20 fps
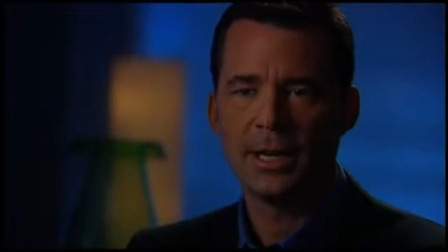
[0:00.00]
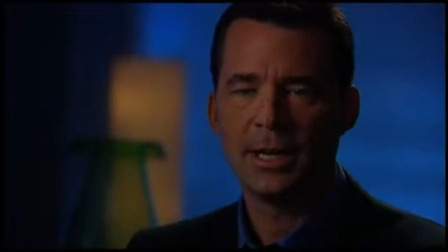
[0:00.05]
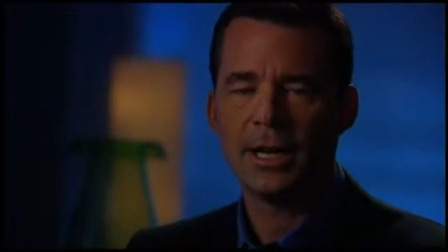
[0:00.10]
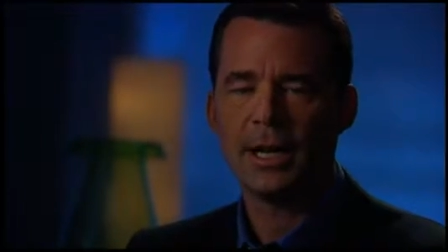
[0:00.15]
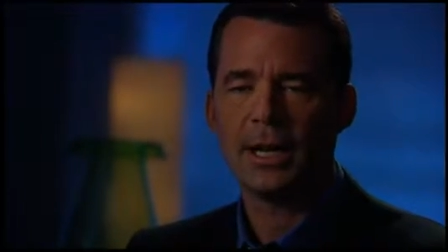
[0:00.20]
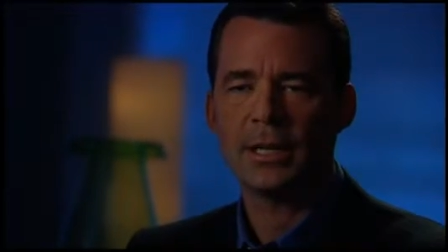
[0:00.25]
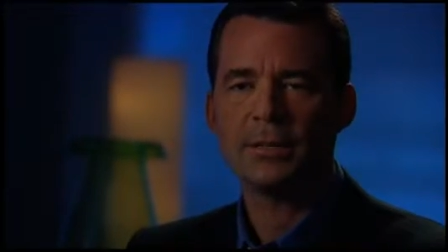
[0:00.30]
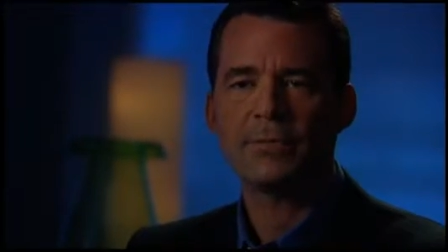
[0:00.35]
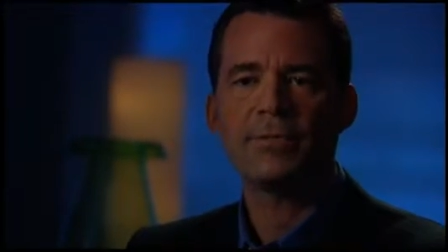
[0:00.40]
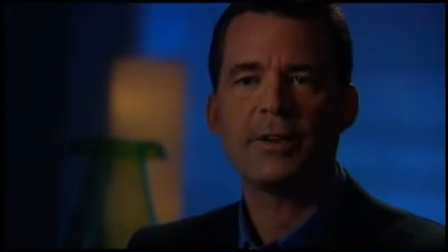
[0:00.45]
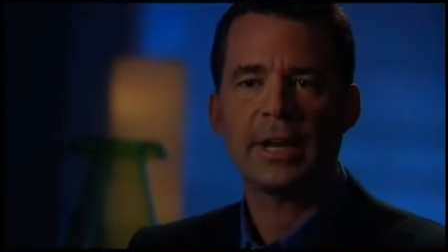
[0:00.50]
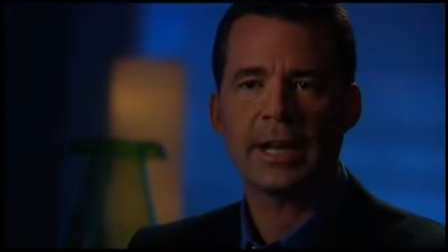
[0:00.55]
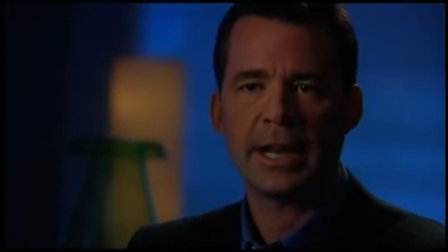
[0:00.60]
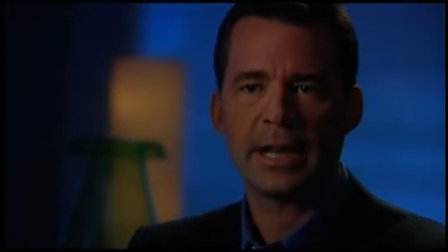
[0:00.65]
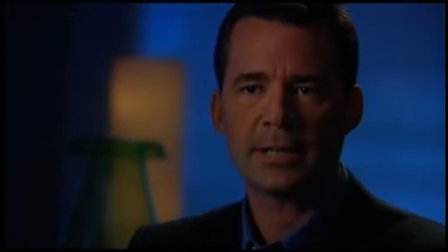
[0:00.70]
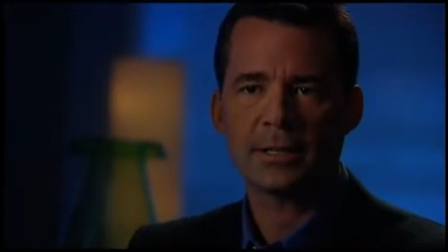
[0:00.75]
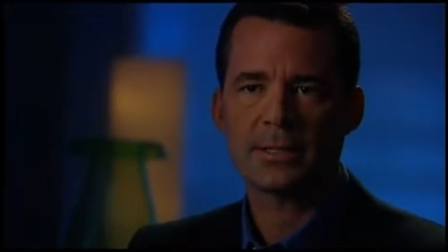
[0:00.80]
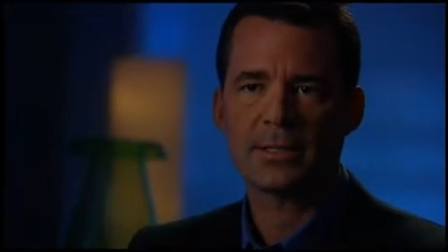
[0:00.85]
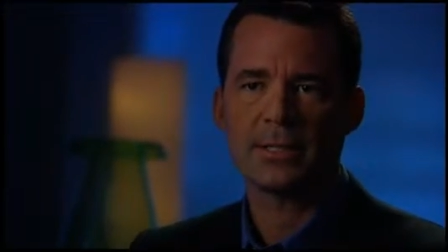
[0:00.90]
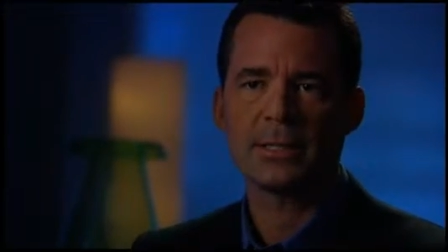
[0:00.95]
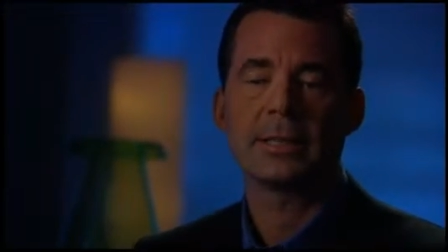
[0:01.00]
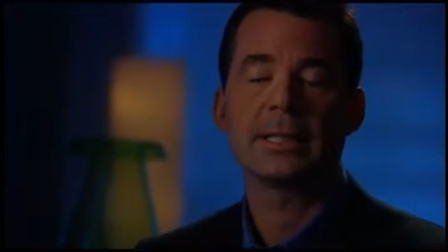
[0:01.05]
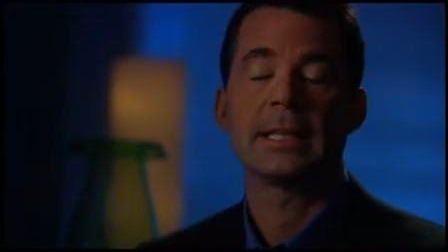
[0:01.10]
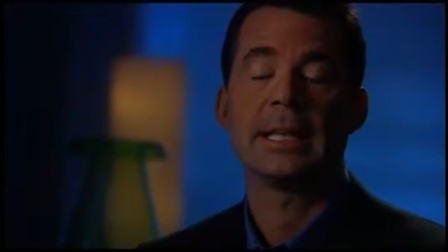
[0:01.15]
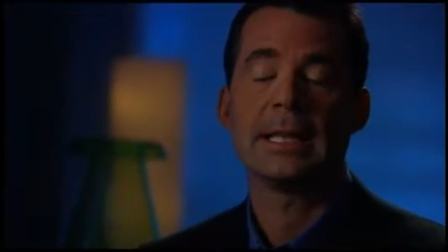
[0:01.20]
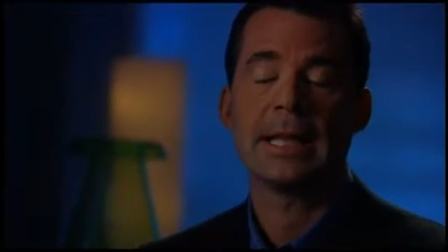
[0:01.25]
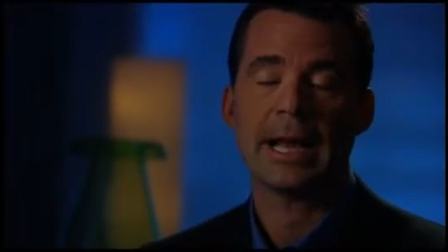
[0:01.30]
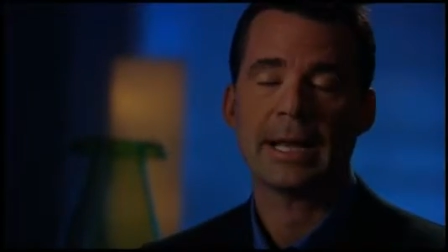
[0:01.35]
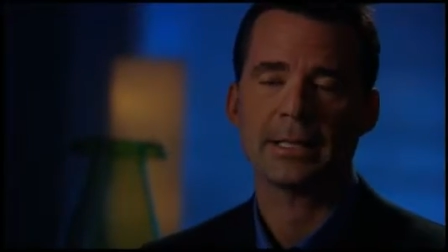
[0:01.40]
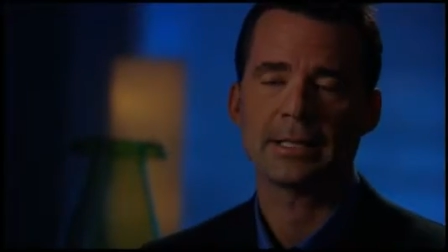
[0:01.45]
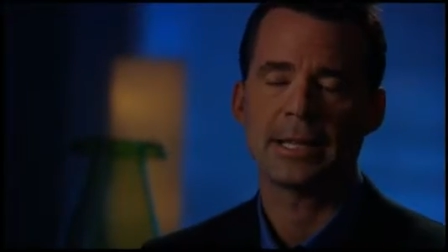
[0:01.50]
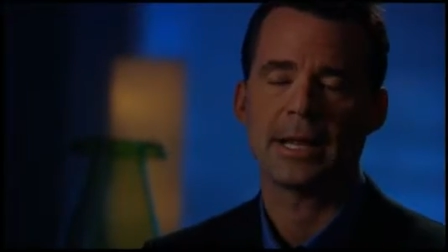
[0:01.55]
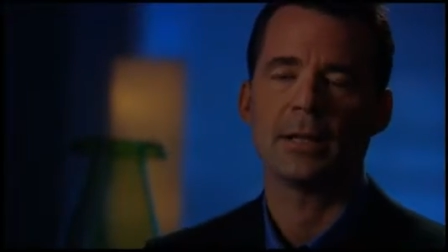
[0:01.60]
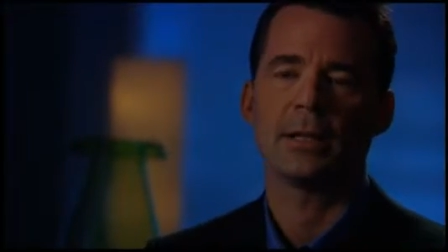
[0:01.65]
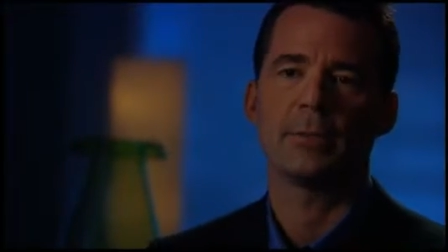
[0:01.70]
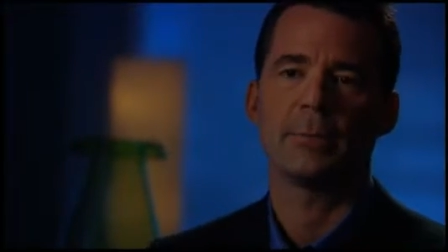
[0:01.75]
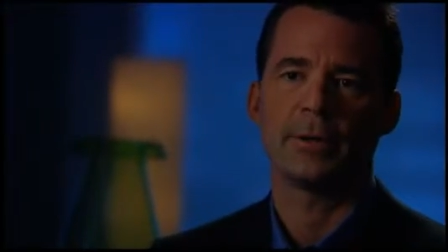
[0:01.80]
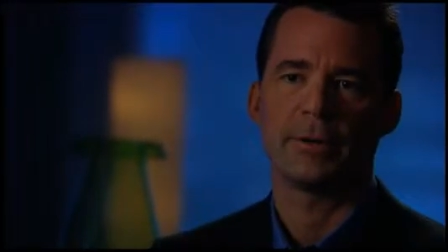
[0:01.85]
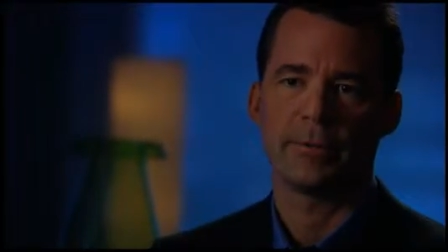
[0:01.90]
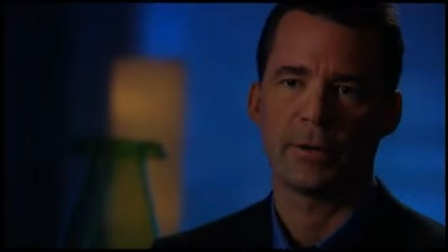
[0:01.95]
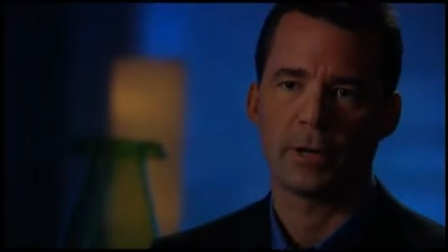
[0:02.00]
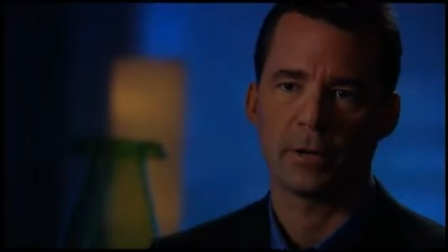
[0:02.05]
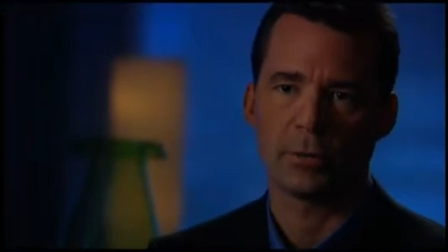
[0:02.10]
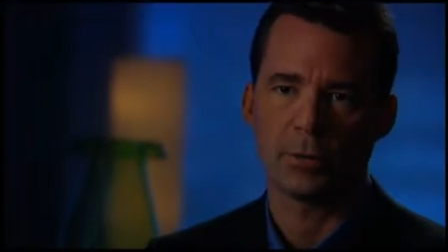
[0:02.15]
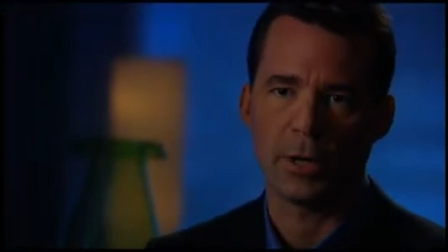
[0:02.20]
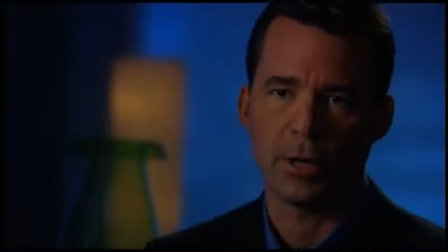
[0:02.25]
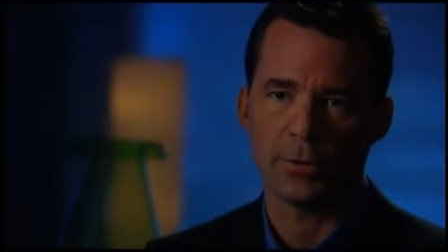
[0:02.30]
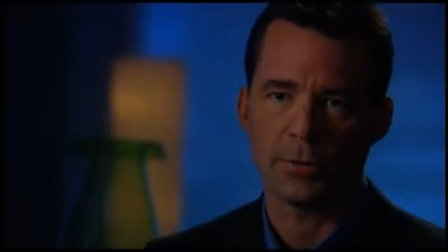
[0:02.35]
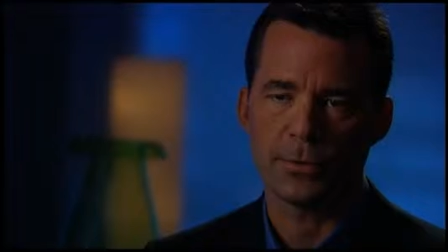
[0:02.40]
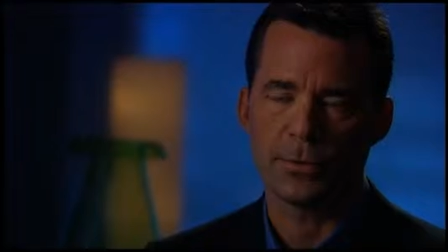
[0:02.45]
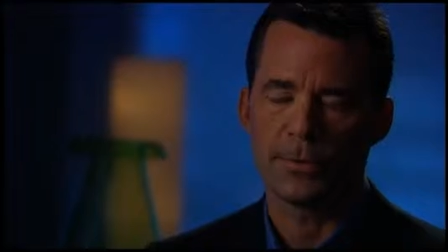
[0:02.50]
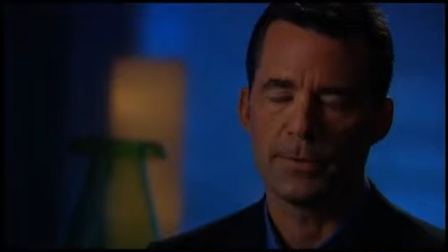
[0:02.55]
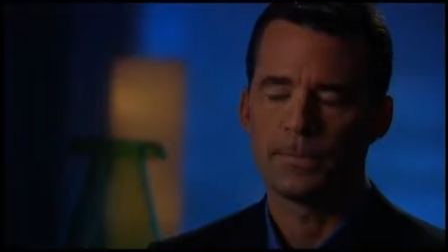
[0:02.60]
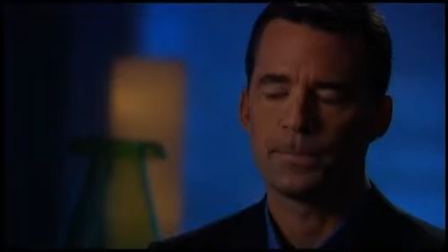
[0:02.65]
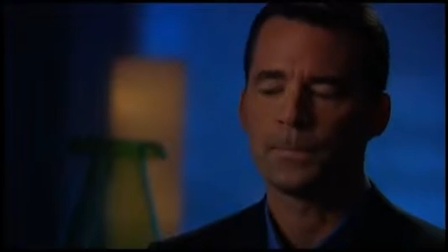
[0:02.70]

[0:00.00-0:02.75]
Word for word: uh, to finance the next element of our growth.